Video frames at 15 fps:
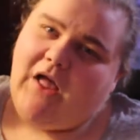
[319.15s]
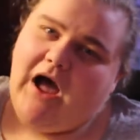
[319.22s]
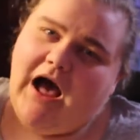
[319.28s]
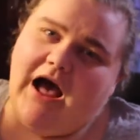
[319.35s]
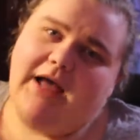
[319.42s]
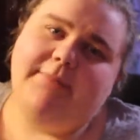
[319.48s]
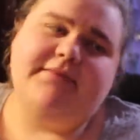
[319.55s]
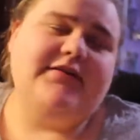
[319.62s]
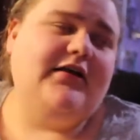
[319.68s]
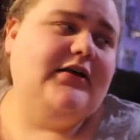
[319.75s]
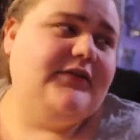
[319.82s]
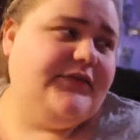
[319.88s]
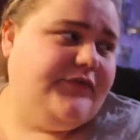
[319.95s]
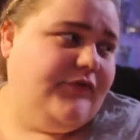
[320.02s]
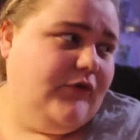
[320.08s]
Hype
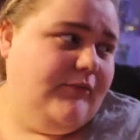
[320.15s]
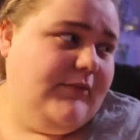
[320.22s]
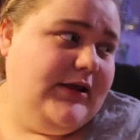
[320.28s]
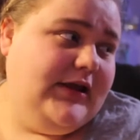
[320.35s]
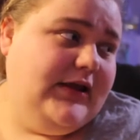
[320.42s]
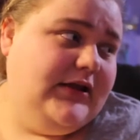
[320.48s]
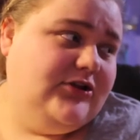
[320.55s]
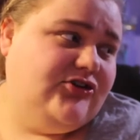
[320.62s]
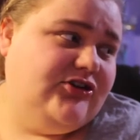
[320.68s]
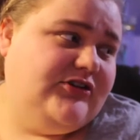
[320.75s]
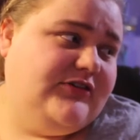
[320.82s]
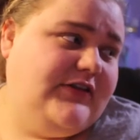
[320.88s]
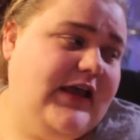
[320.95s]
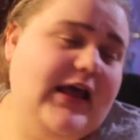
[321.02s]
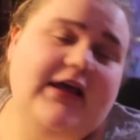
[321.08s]
Sauce for me
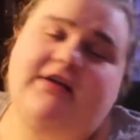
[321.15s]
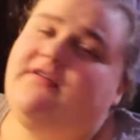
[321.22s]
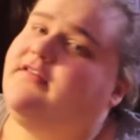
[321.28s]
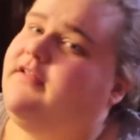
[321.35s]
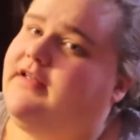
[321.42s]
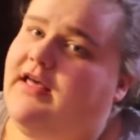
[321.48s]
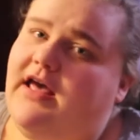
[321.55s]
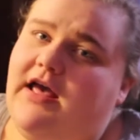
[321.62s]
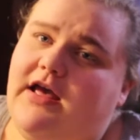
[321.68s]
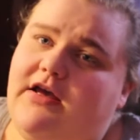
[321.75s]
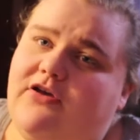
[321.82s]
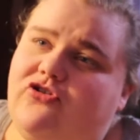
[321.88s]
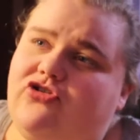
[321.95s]
just takes the cake